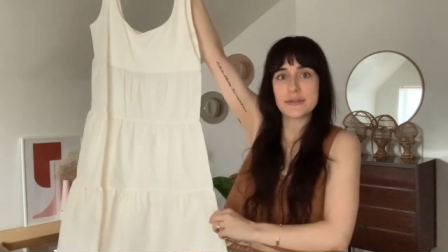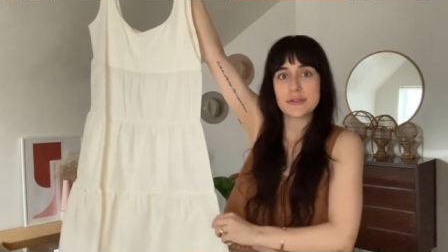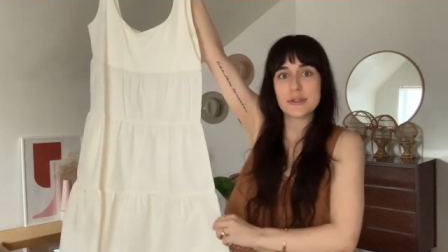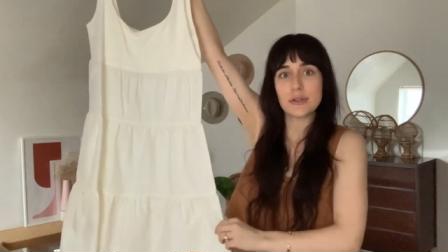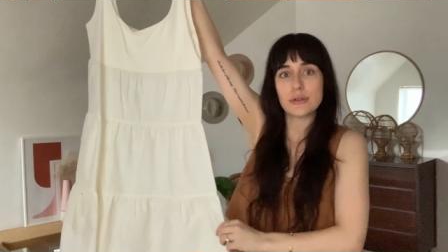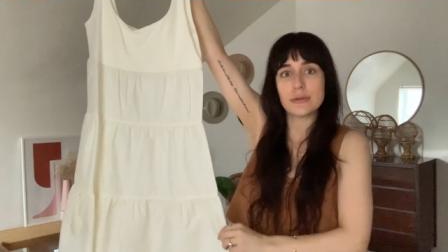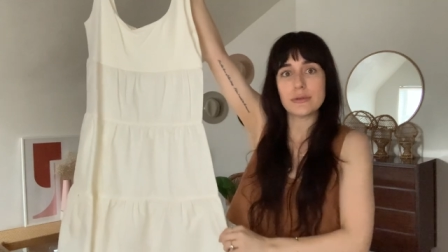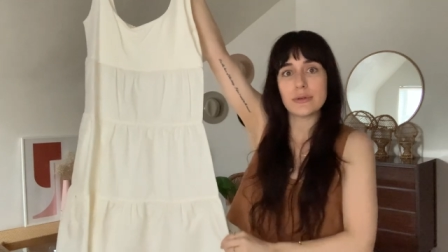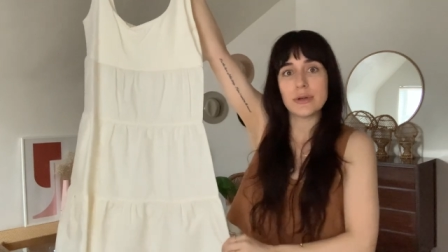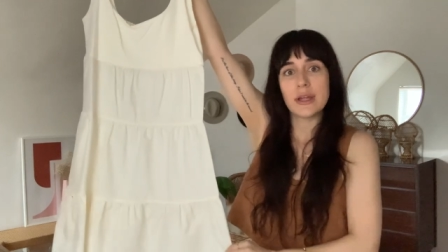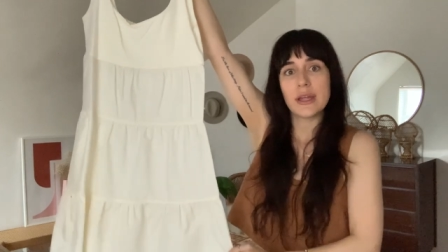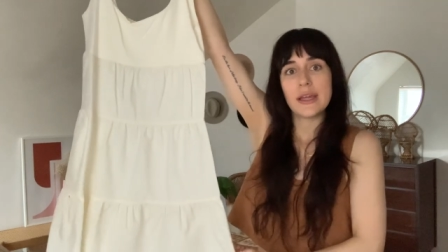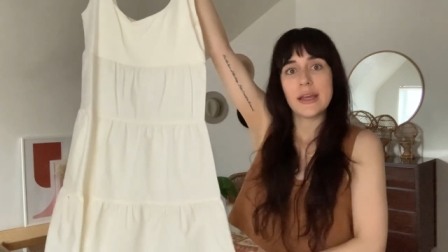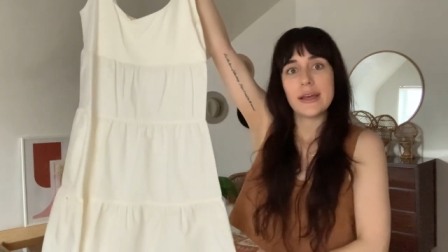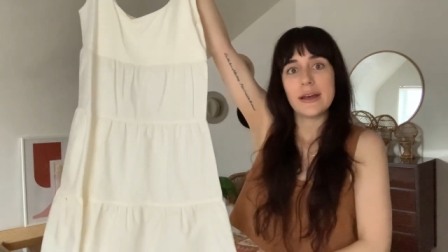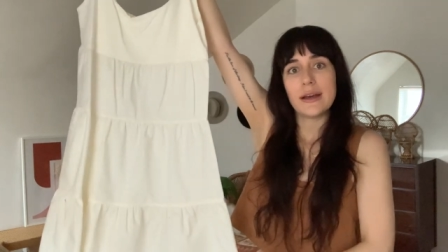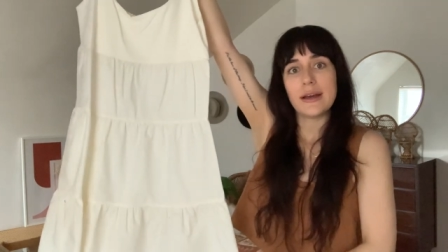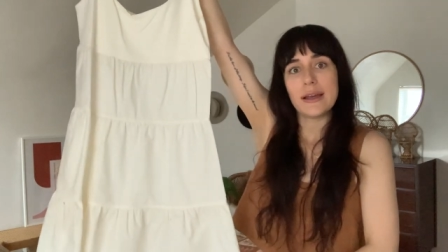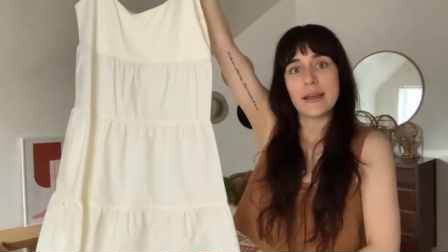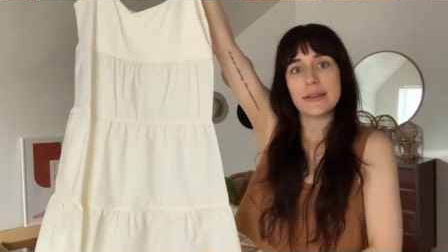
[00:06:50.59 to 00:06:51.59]
So
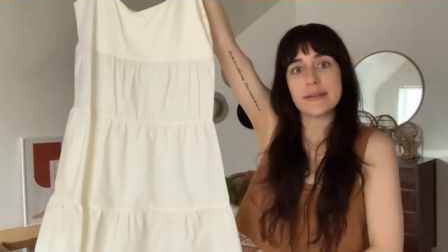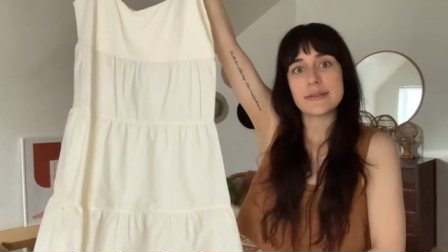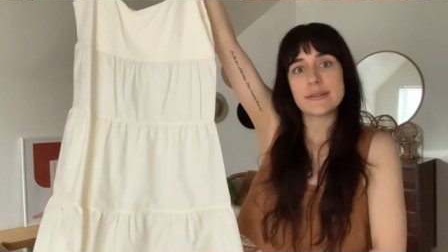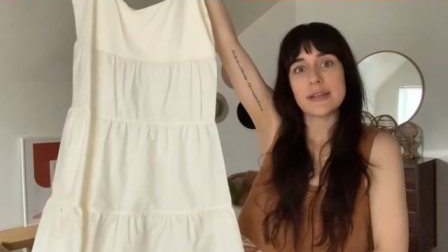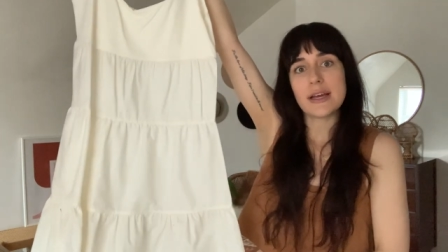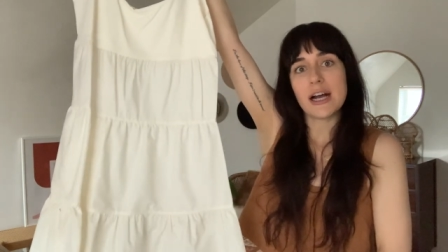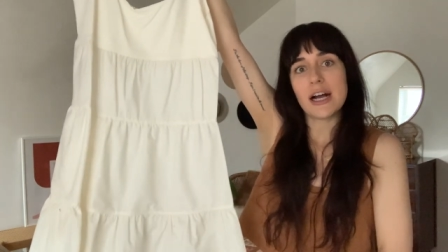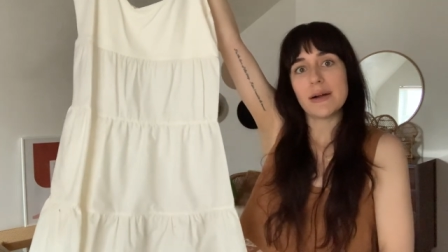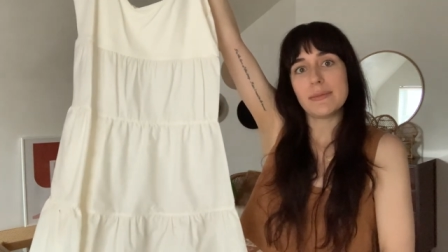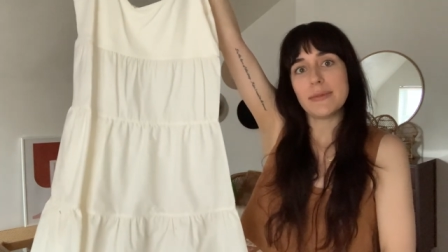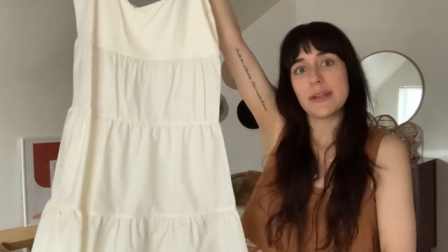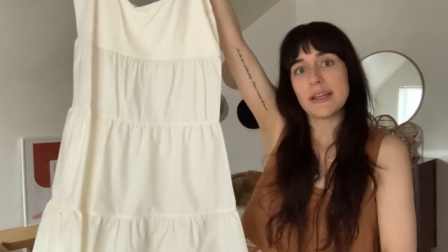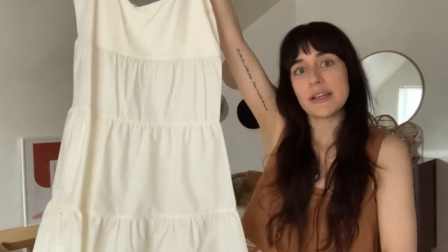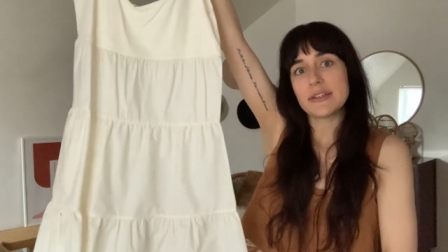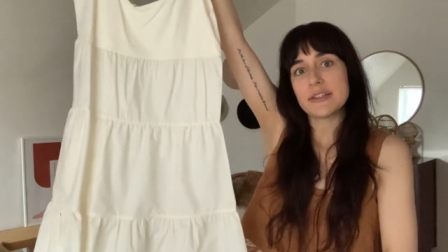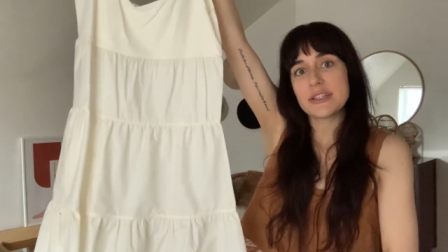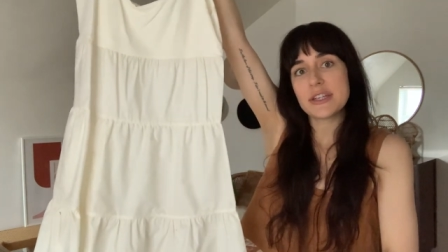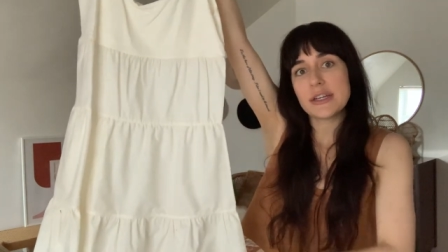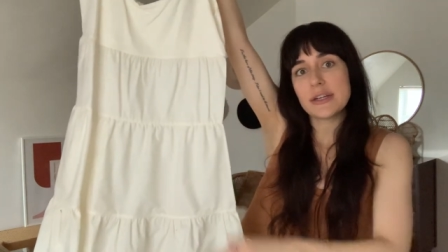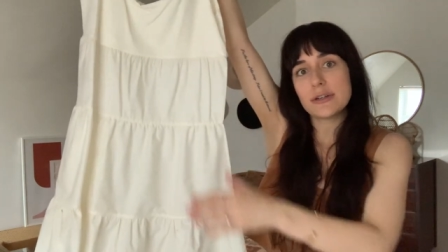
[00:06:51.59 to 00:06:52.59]
it's um, like a
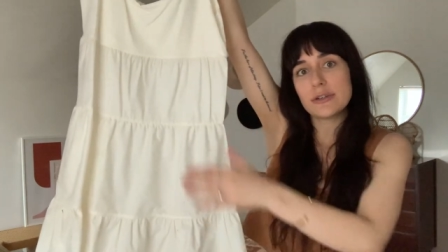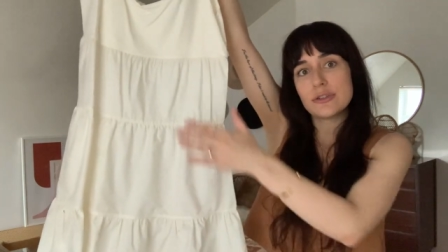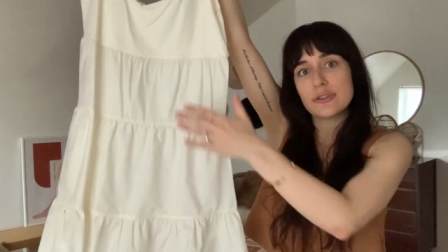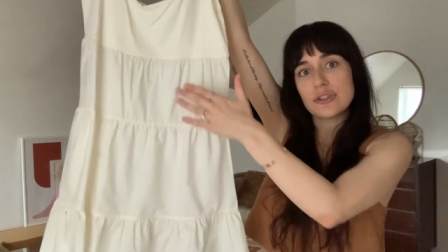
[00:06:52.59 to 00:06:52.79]
tiered